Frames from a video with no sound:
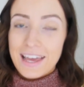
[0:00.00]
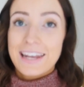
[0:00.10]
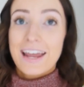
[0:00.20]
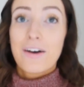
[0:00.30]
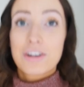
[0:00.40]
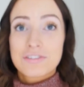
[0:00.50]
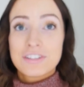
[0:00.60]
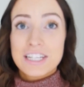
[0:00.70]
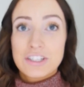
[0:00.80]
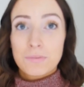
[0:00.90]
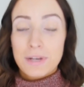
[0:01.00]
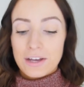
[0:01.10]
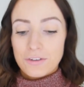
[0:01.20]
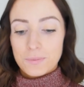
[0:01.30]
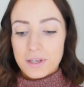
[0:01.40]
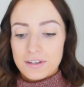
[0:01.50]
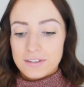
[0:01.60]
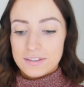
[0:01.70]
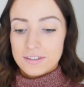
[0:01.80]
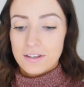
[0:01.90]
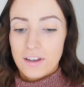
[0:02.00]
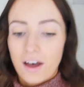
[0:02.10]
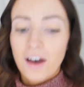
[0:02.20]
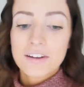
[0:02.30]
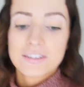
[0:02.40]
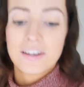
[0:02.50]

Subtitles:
And now I just need to do my nails because I can't